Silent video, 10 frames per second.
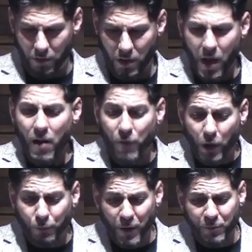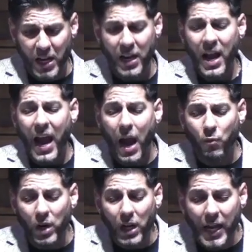Verse 15, and
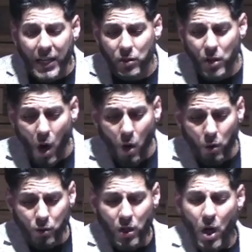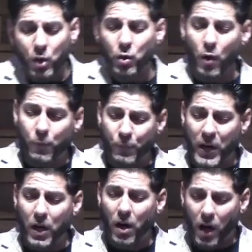release those through
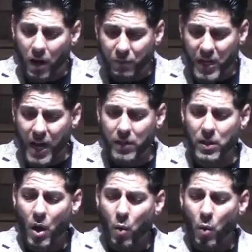fear of death were